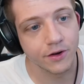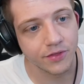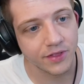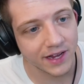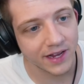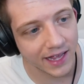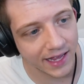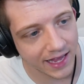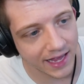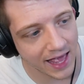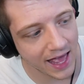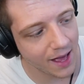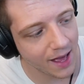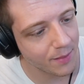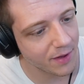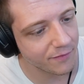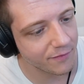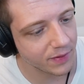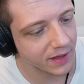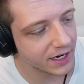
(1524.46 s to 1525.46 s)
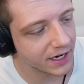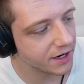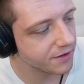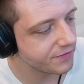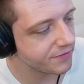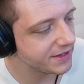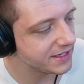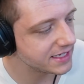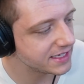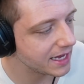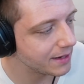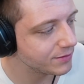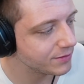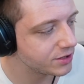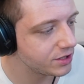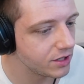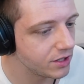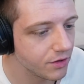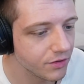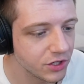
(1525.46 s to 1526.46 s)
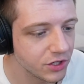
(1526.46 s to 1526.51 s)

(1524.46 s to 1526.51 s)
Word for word: think I am. I've played enough of these games to know the